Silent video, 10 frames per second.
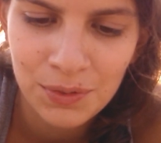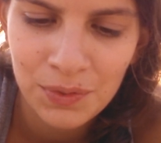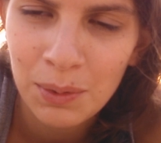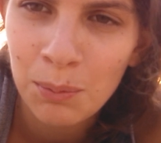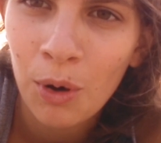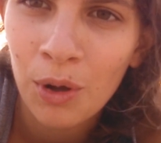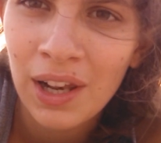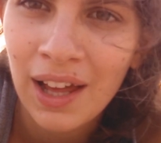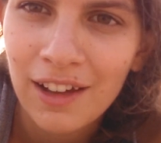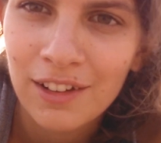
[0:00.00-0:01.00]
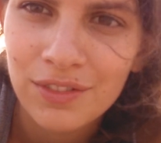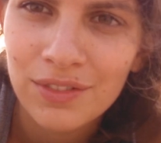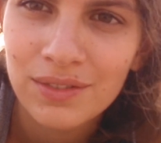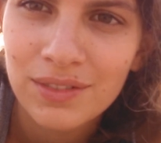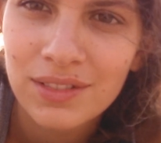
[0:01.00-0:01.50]
feel more alive
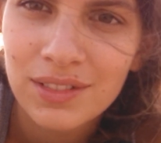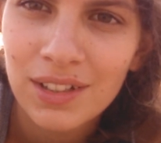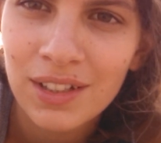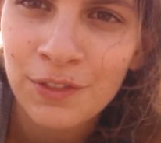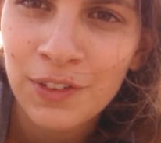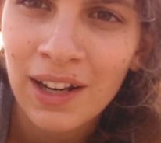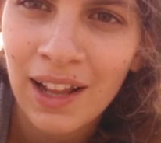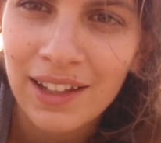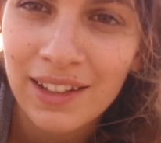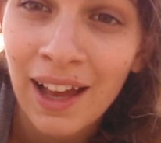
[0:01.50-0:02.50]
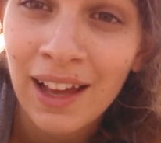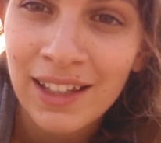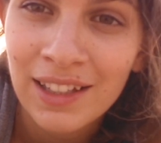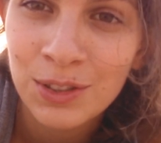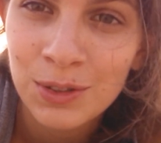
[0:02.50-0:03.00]
and feel like I
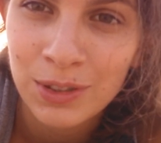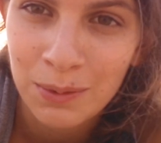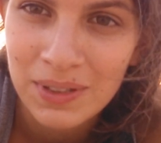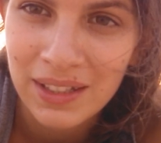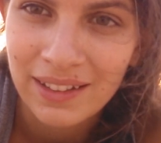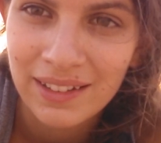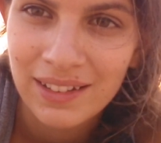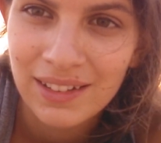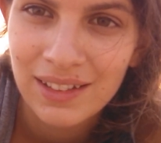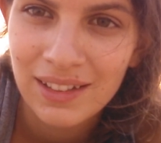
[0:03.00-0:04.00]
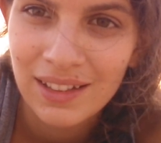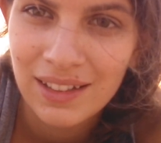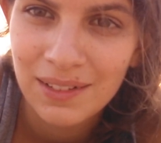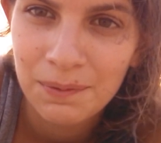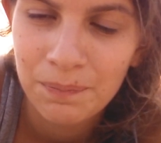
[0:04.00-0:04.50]
can do something.
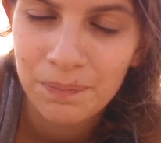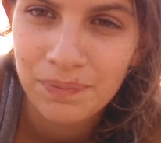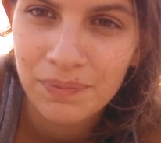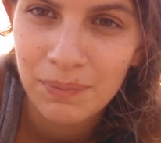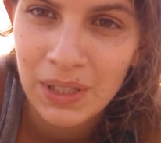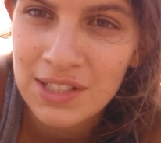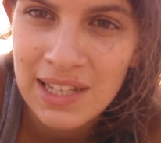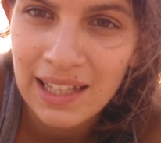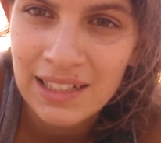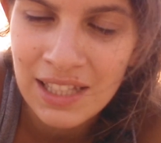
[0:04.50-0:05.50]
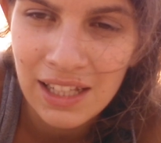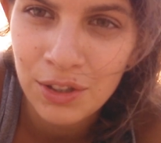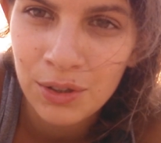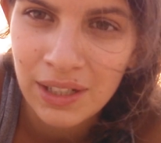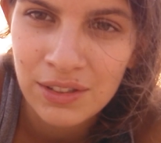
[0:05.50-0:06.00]
Because I can
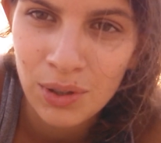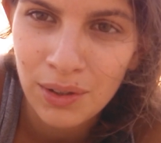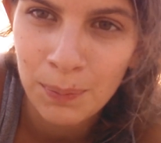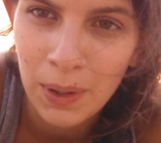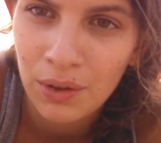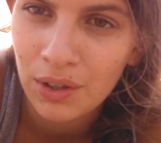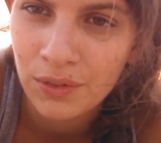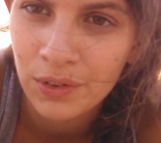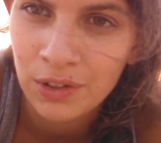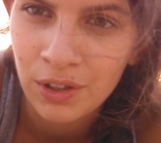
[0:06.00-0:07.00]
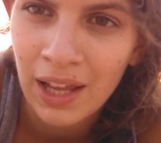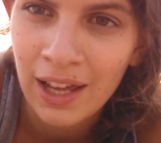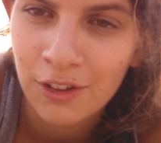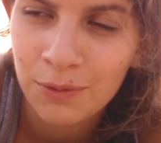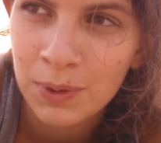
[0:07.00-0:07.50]
tell you that you have power over your
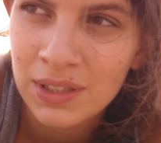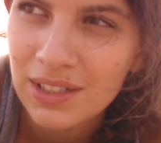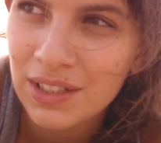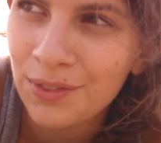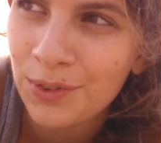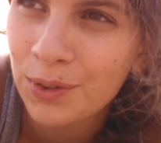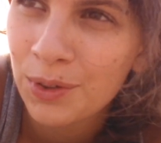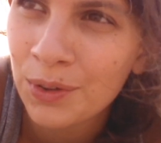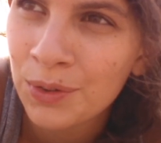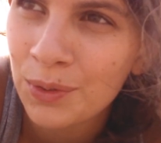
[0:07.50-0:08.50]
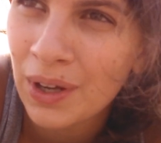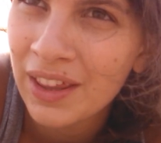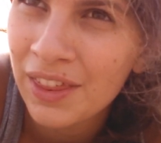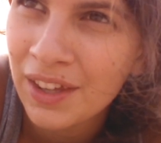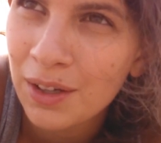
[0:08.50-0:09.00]
life, but if you don't do
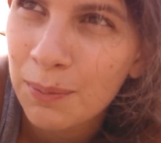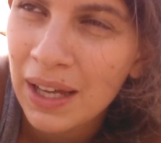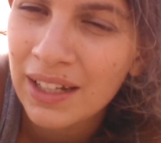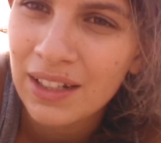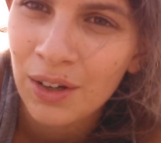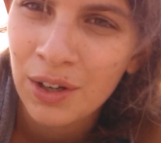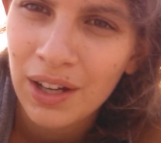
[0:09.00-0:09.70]
anything about it,